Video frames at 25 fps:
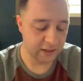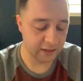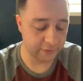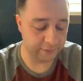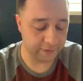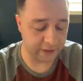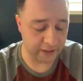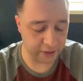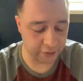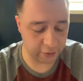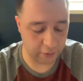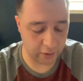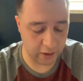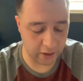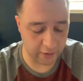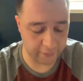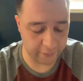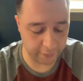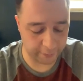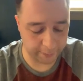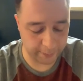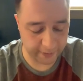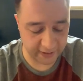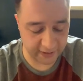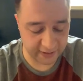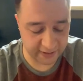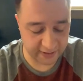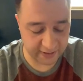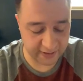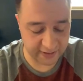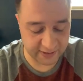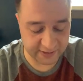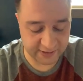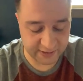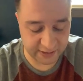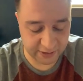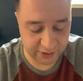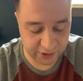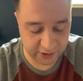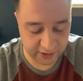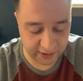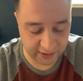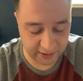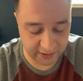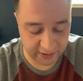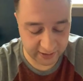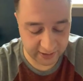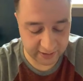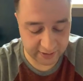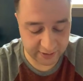LeVon Crawford patted his itchy
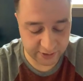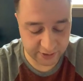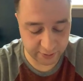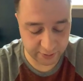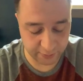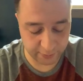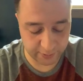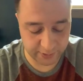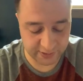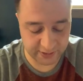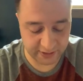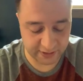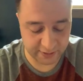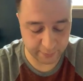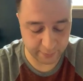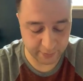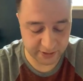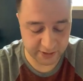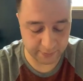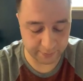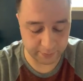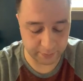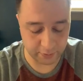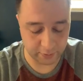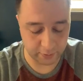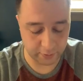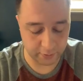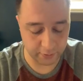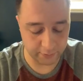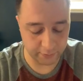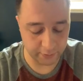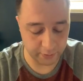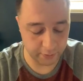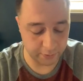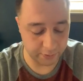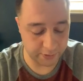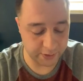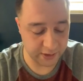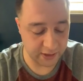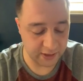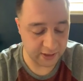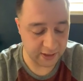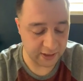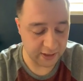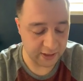head so as not to mess up the cornrows.